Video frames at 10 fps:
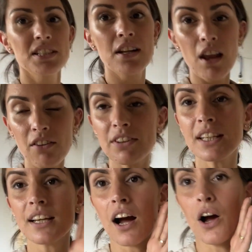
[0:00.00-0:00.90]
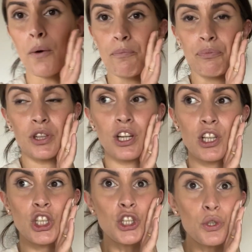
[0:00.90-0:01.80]
a lovely,
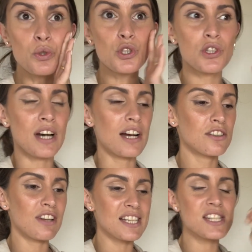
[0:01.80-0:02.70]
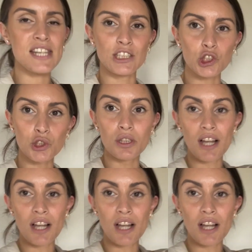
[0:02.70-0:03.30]
huge kind of like central